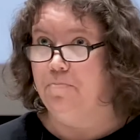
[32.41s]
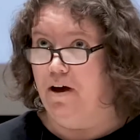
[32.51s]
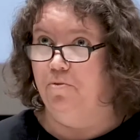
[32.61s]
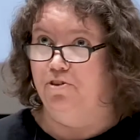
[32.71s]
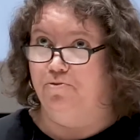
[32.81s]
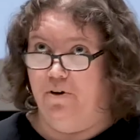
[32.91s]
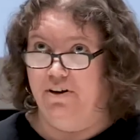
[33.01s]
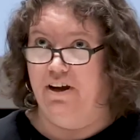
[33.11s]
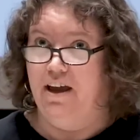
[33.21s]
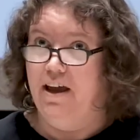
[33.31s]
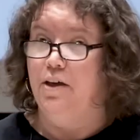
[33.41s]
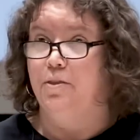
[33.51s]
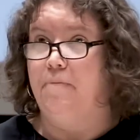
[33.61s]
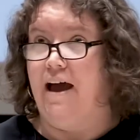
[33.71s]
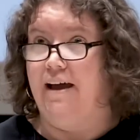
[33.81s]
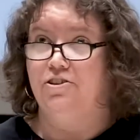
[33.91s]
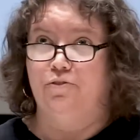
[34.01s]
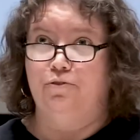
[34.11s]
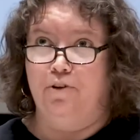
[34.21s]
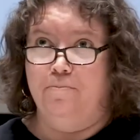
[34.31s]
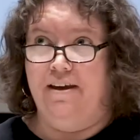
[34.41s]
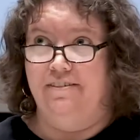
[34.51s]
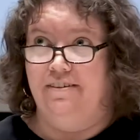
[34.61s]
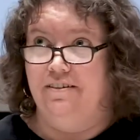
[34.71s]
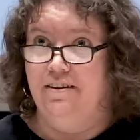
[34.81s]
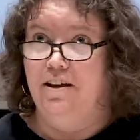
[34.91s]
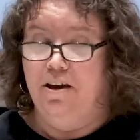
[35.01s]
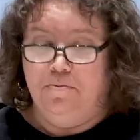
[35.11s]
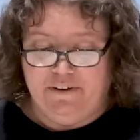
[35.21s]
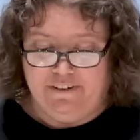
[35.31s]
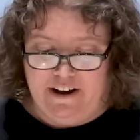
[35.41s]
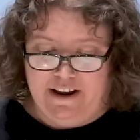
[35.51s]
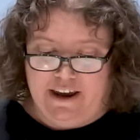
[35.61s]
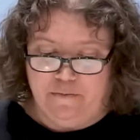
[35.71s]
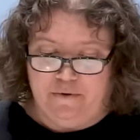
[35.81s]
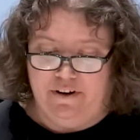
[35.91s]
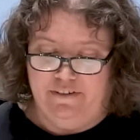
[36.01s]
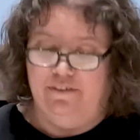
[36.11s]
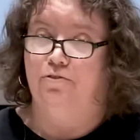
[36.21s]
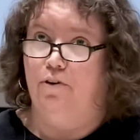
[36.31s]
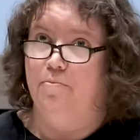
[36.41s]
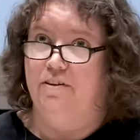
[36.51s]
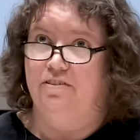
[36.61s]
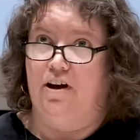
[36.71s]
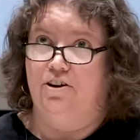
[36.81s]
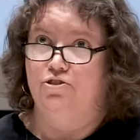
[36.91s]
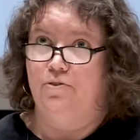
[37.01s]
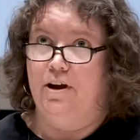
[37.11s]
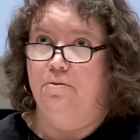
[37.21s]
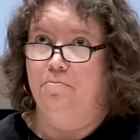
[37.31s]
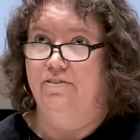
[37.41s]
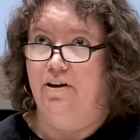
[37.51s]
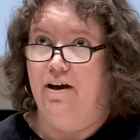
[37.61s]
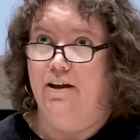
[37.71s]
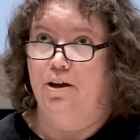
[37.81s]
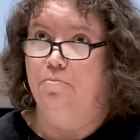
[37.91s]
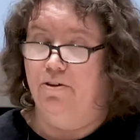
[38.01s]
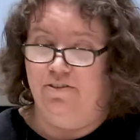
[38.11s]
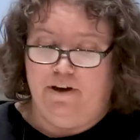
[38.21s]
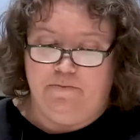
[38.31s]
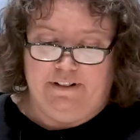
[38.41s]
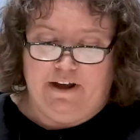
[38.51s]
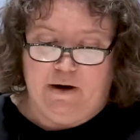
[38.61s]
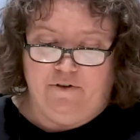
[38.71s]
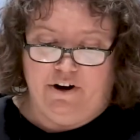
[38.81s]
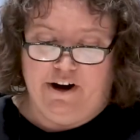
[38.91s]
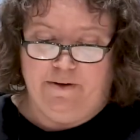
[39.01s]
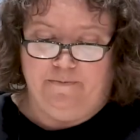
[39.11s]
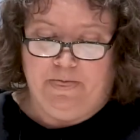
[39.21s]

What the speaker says: published book, The Badge of a Freemason, Masonic Aprons from the Scottish Rite Masonic Museum and Library.